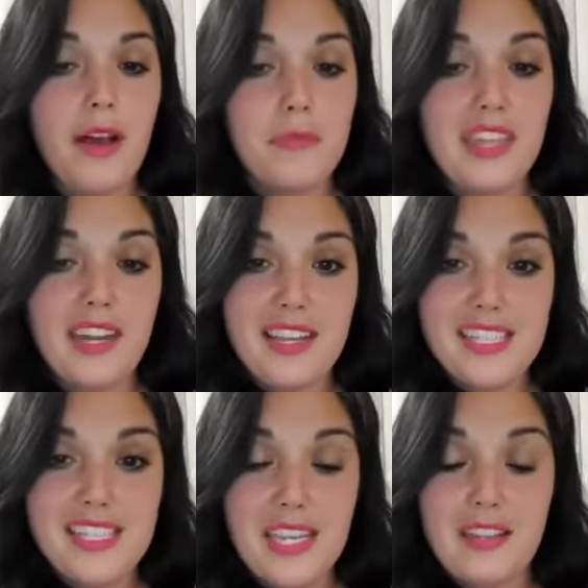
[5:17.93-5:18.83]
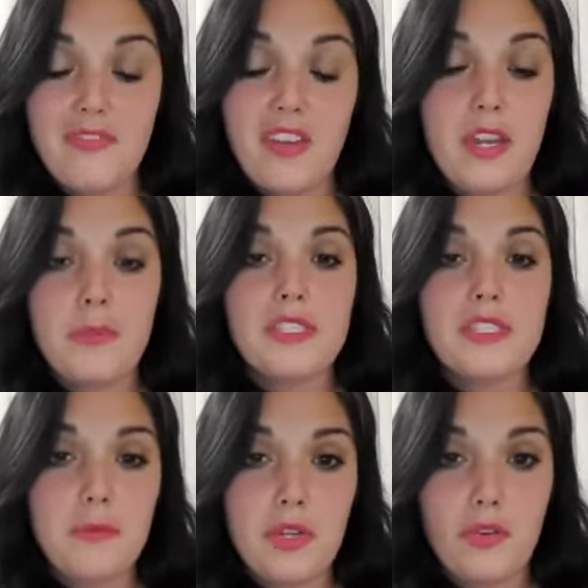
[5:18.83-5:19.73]
than isolated vitamins and
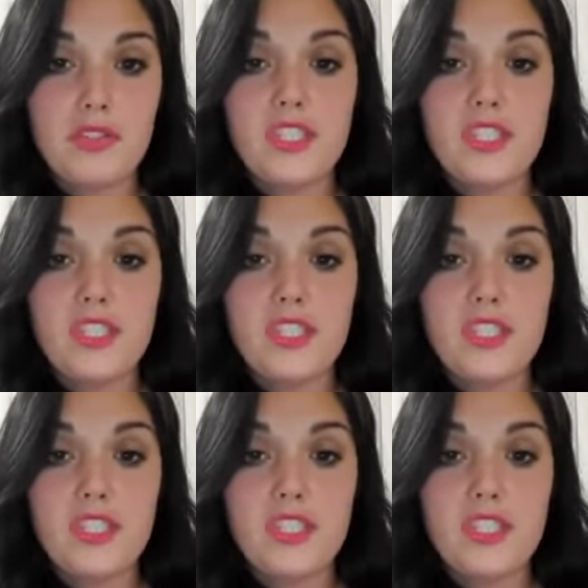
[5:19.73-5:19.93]
minerals.